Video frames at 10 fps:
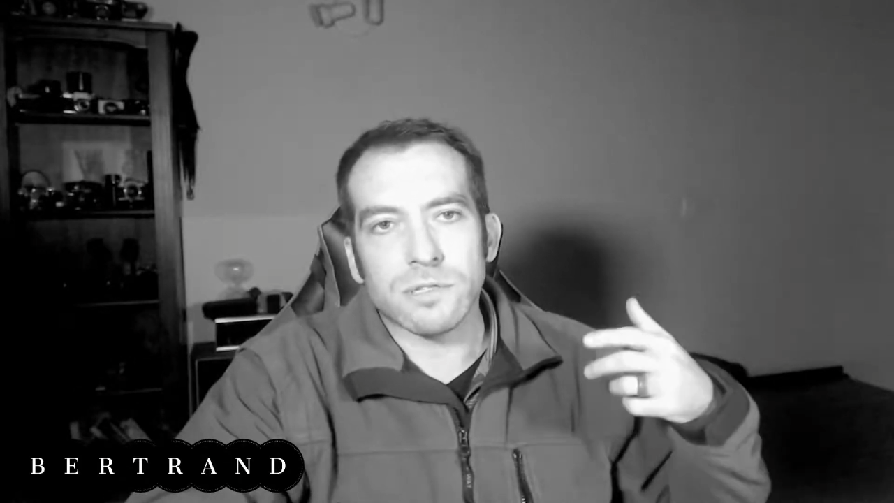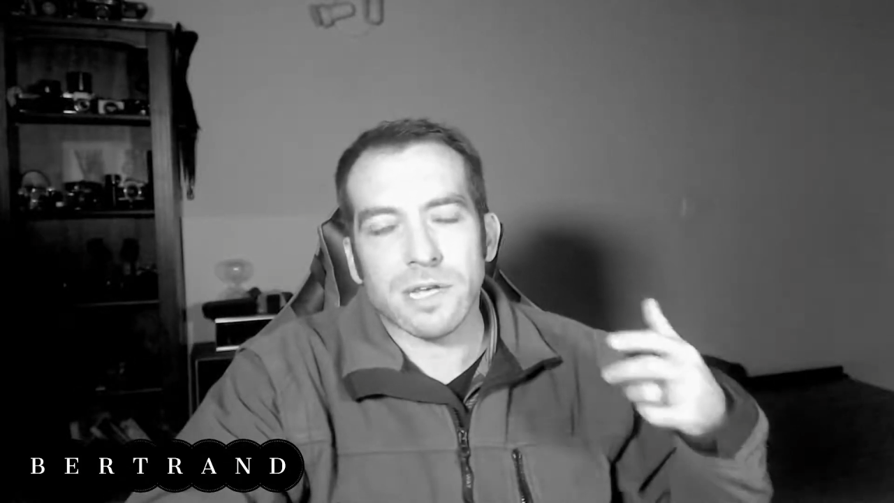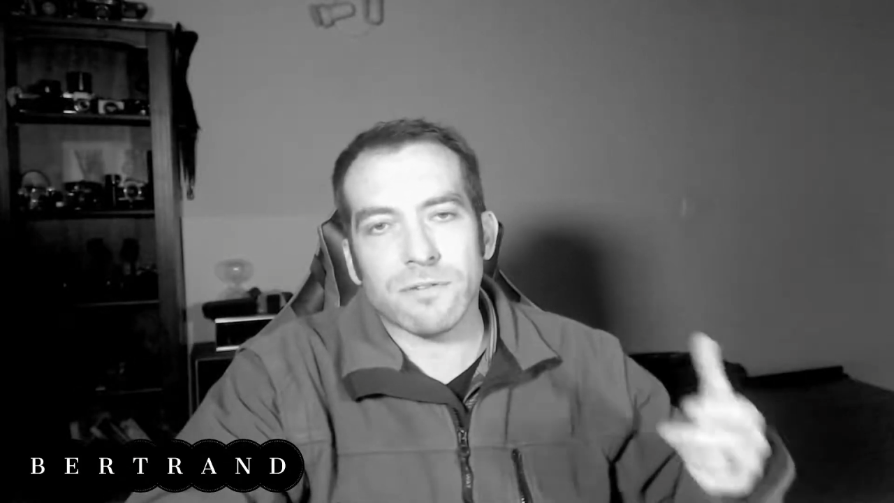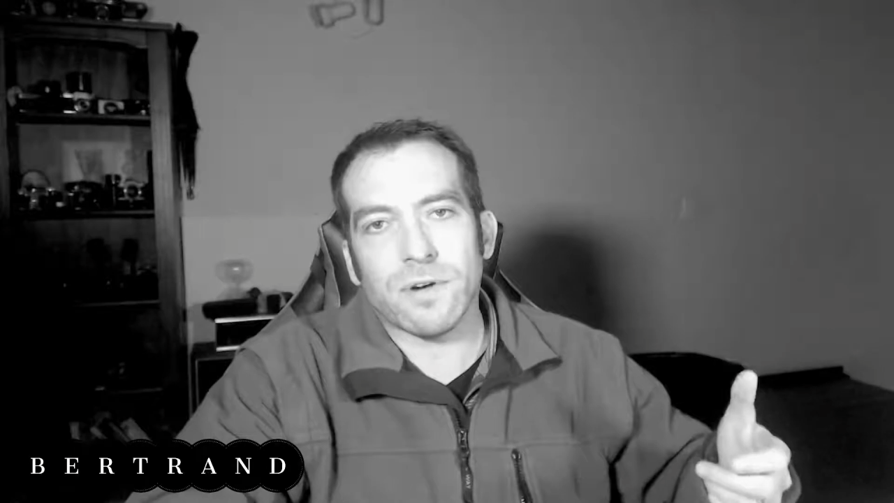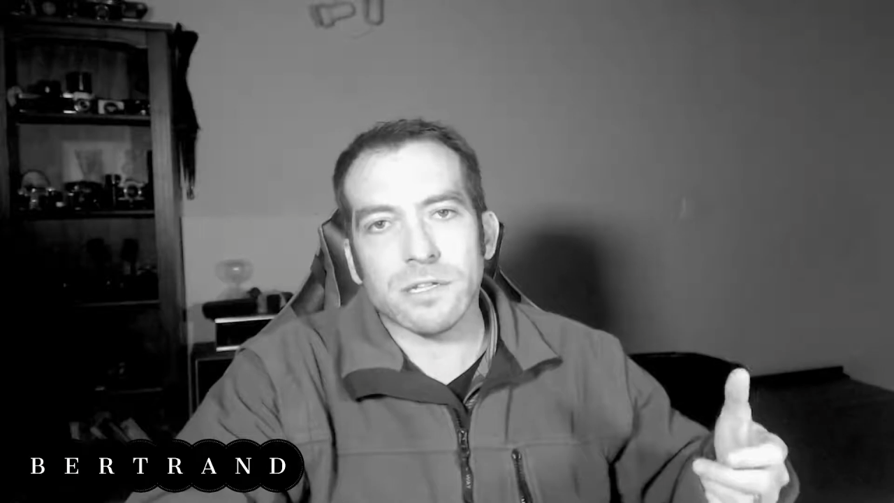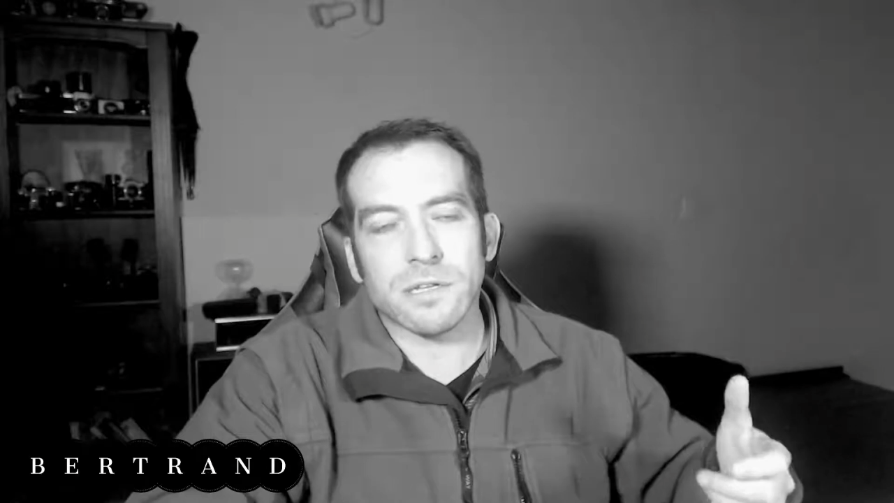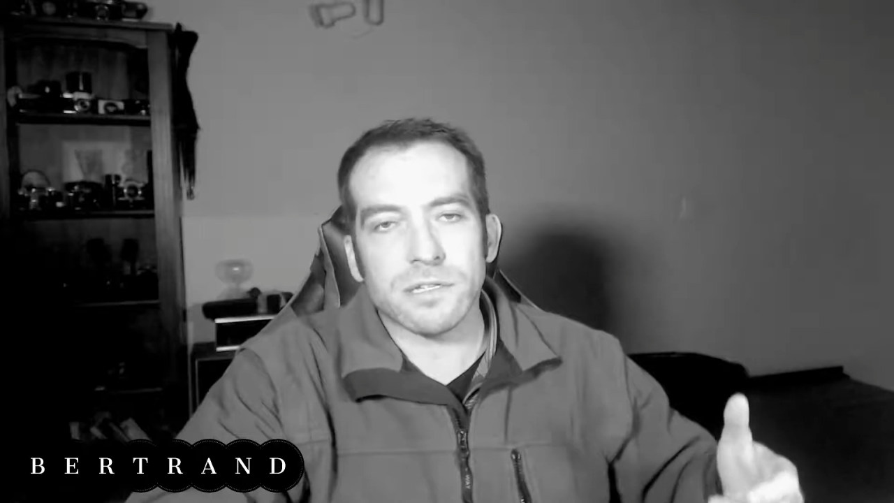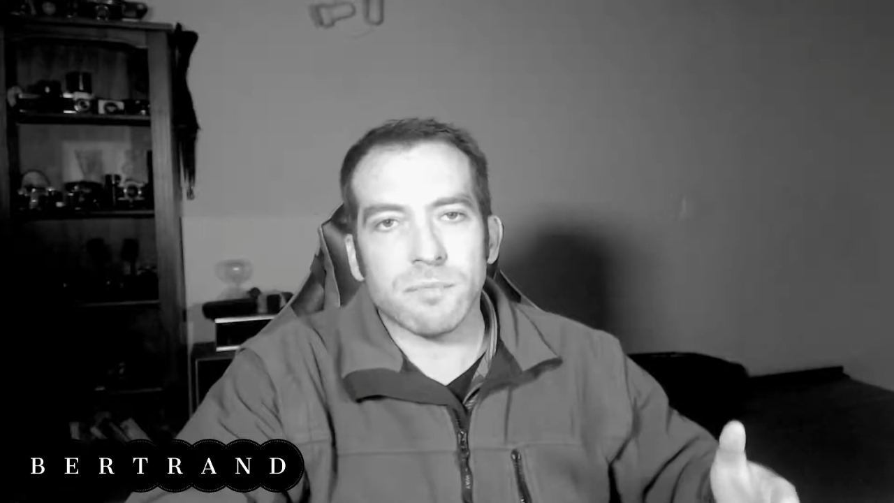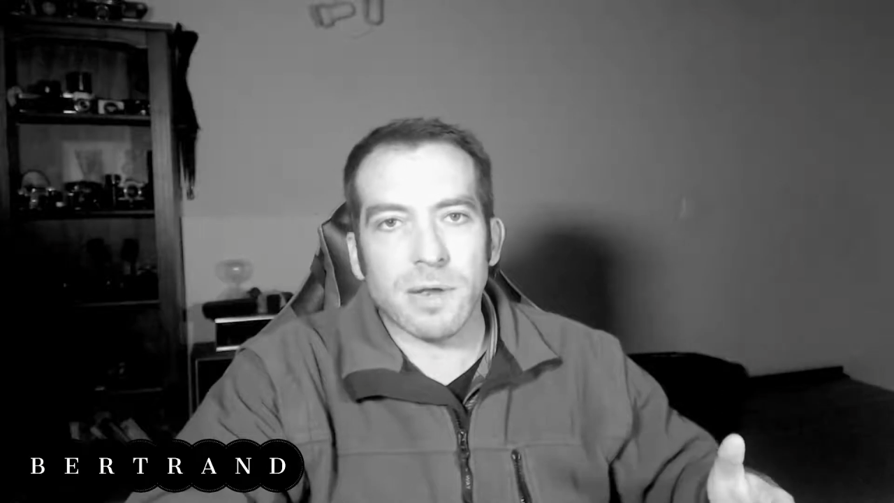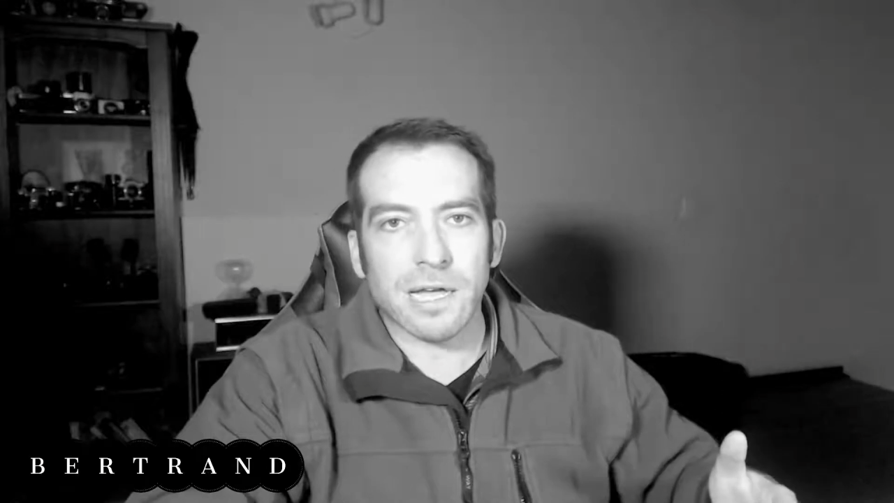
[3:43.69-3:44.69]
take
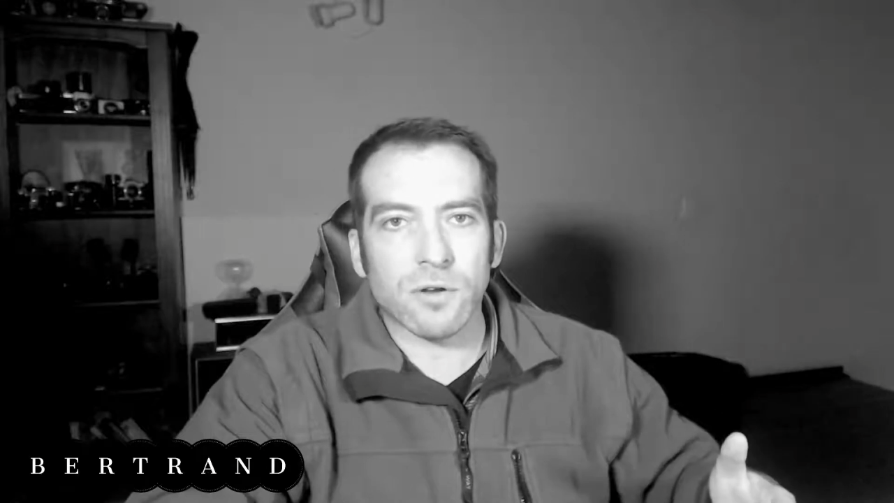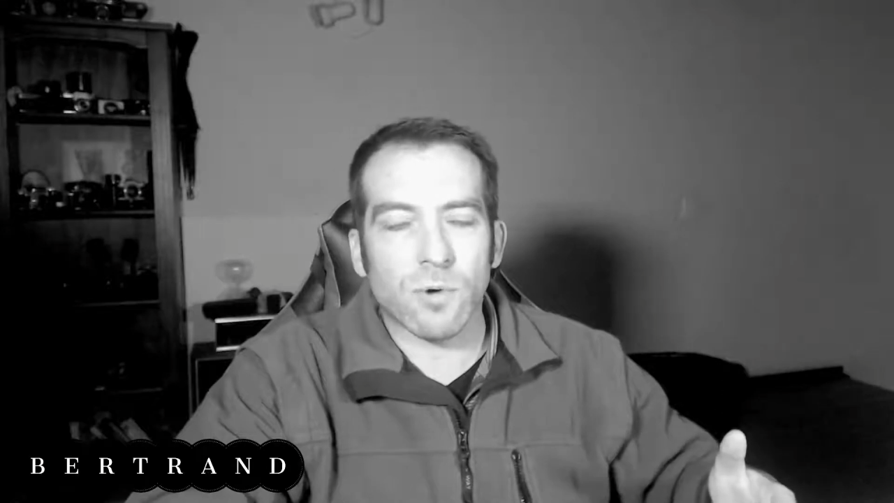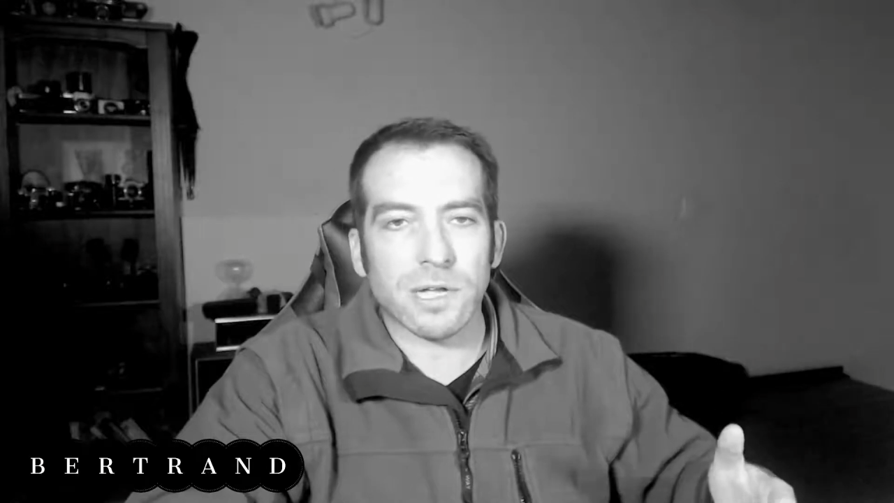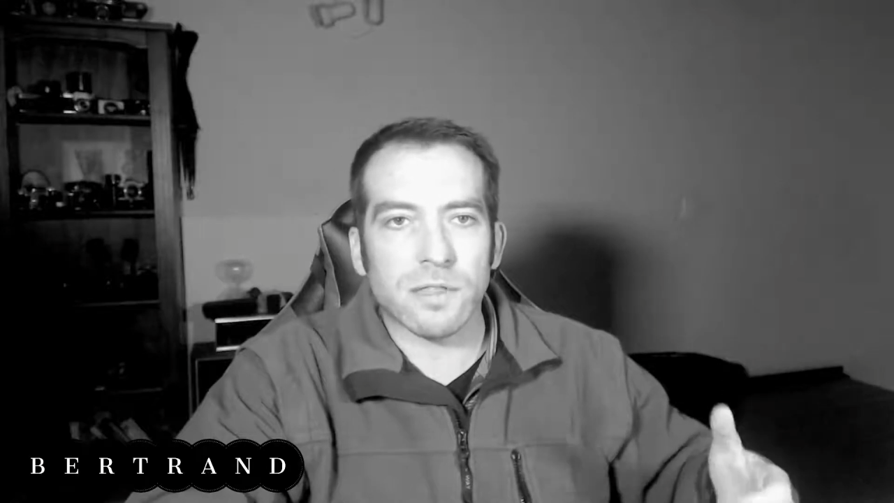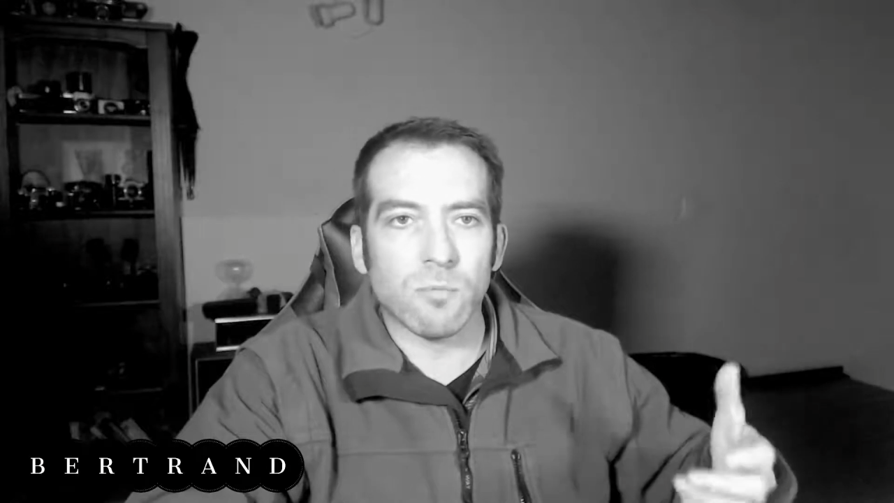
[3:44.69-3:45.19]
photos in black and white,